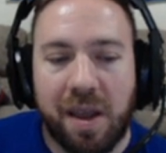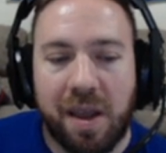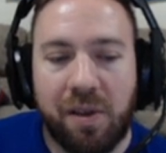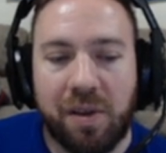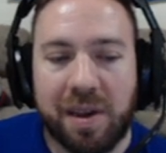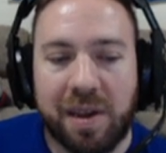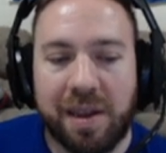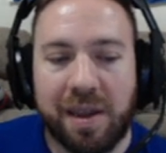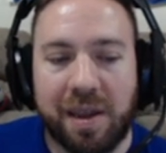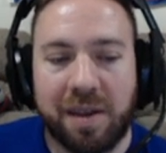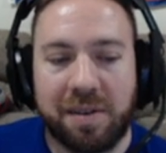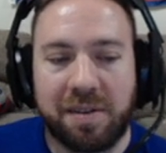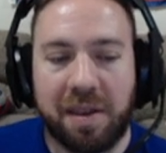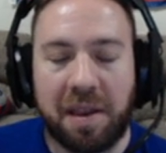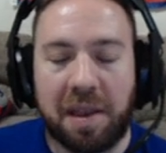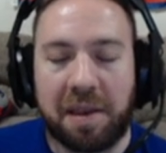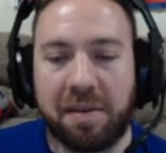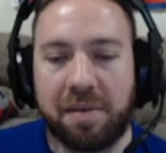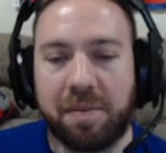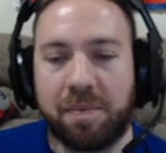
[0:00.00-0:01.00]
Elegant
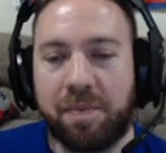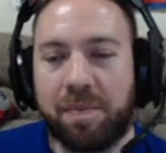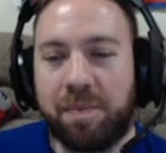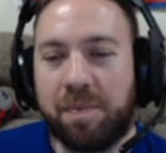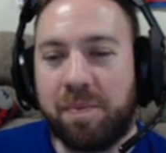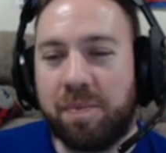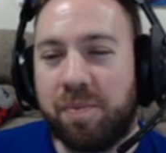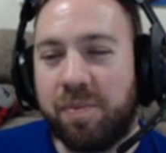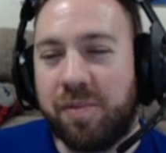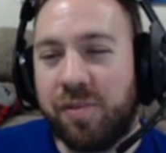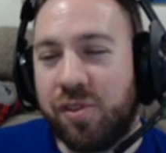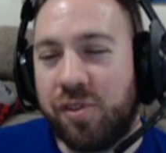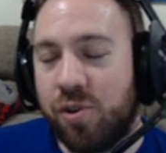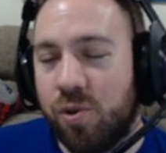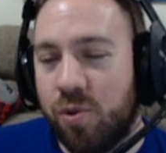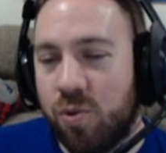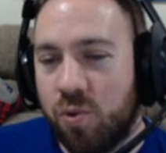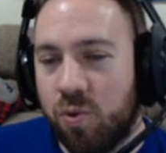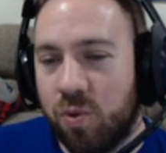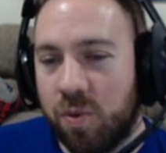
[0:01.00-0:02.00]
Egotist,
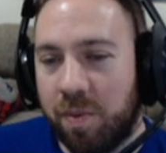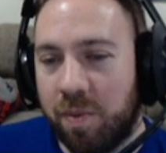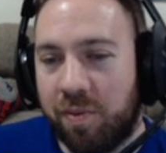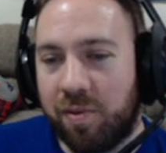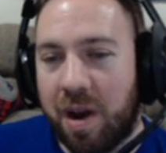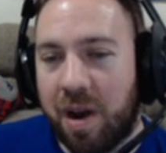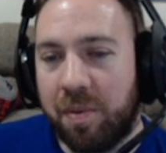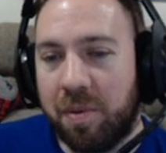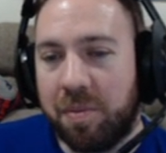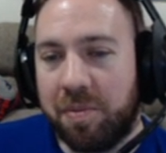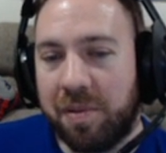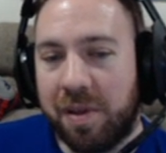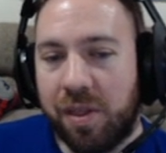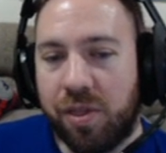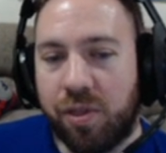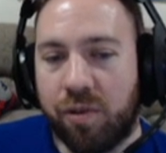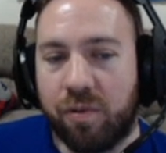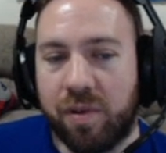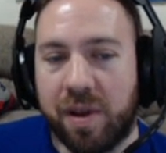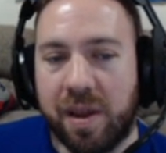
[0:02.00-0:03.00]
2, probably
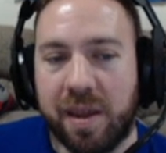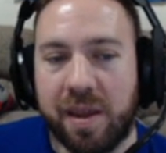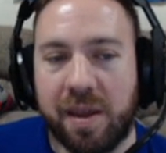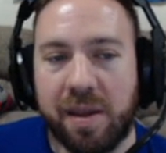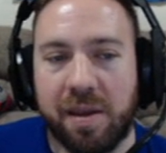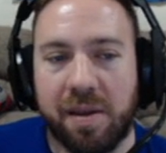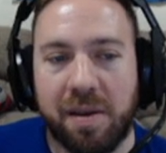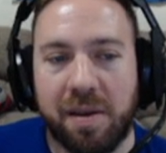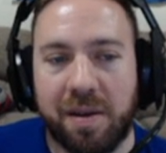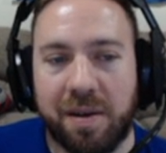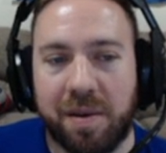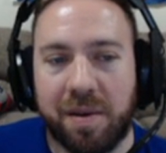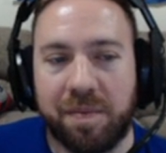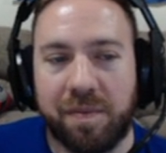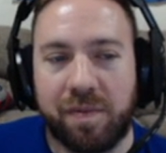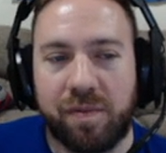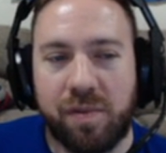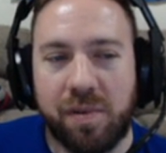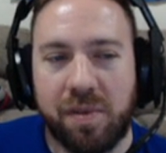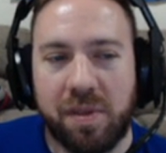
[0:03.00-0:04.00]
3.
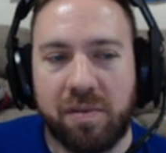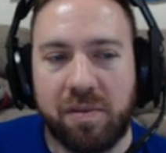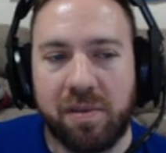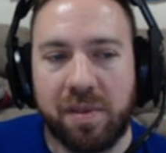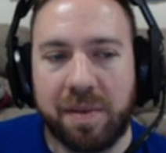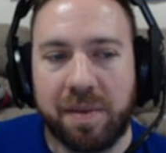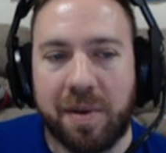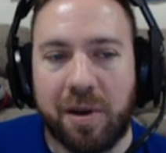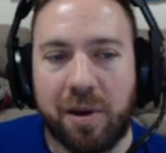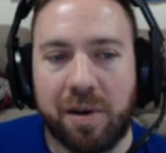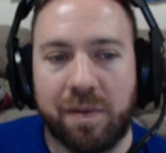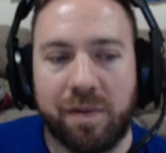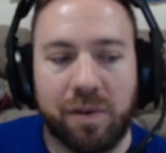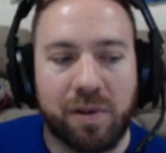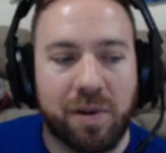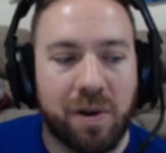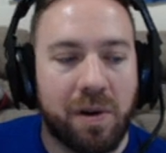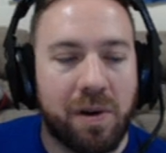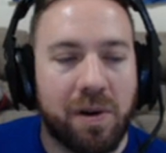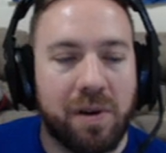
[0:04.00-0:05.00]
Really, really
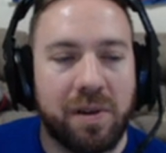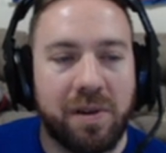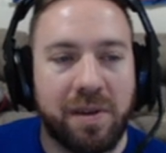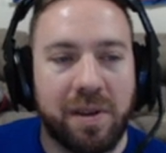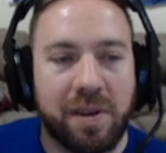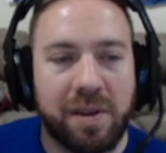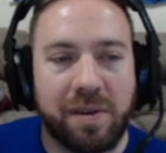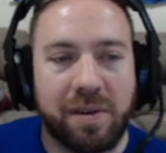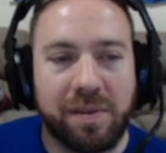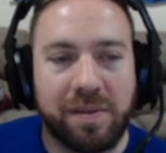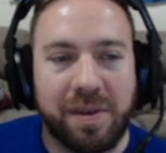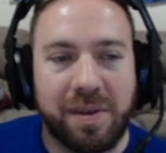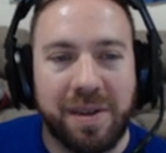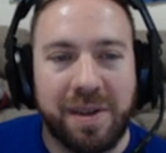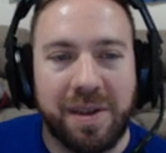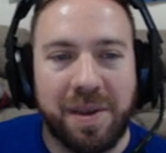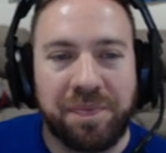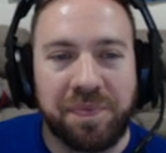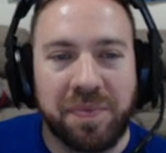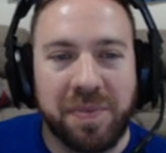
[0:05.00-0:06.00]
powerful card, and
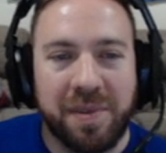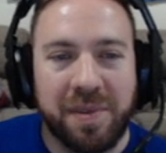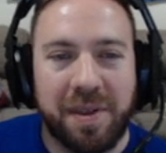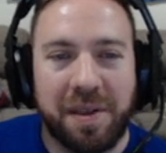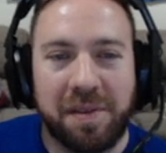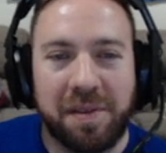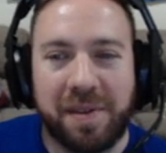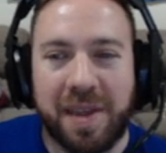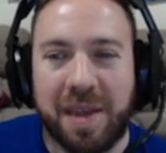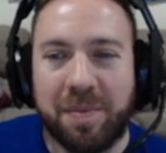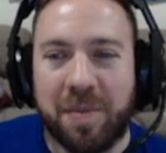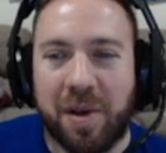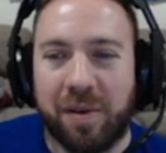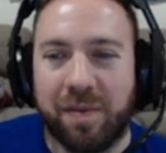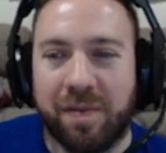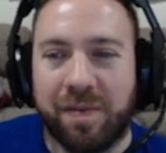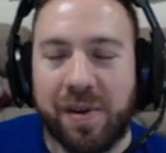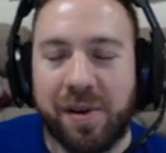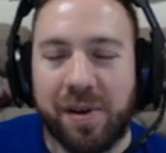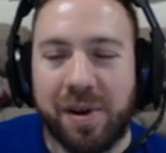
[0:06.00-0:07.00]
it came
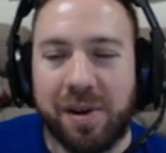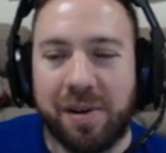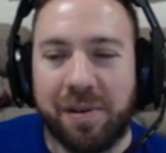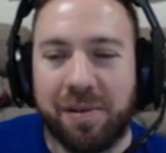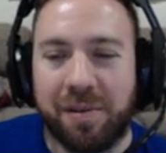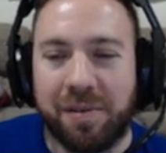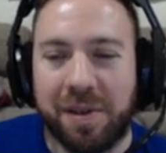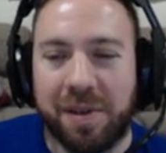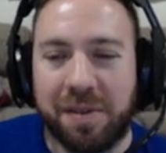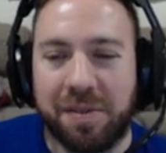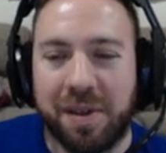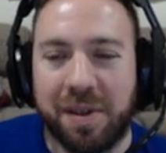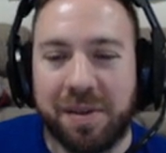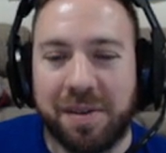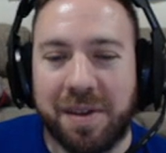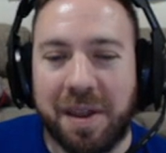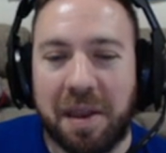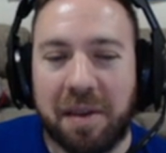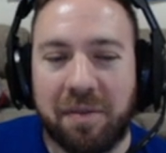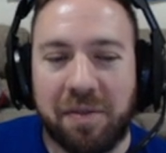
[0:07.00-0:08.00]
out very early in the
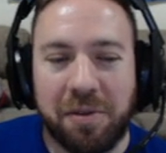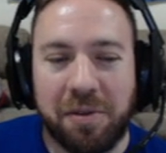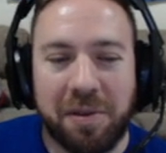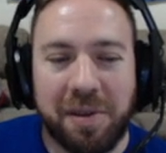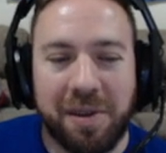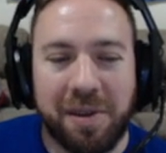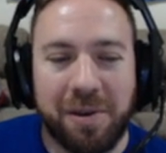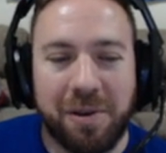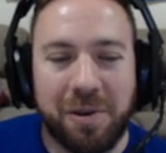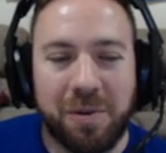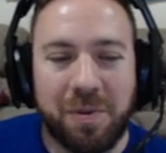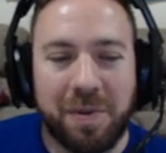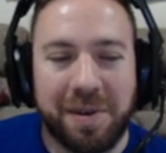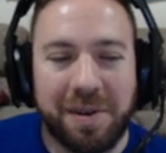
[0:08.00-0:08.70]
days of Yu-Gi-Oh!